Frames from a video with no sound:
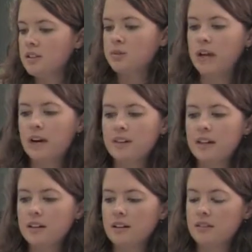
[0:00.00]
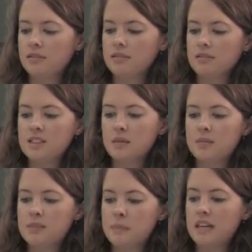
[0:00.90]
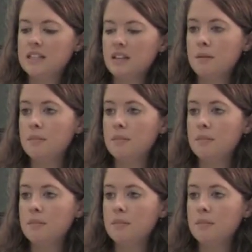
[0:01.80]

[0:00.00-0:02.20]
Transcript: Should we have like some space in the